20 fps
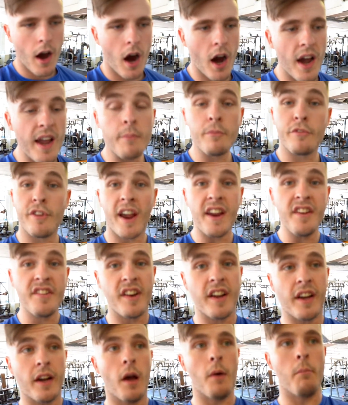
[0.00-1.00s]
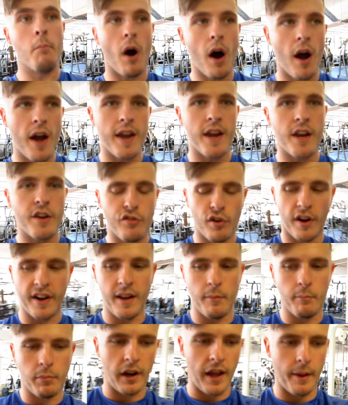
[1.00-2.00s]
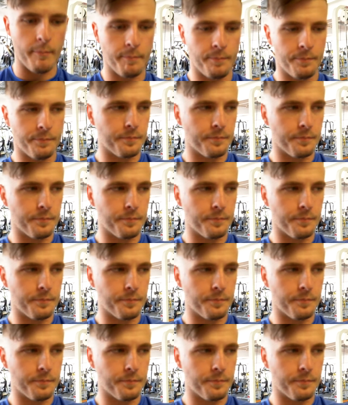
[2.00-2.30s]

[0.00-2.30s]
I am changing my training plan.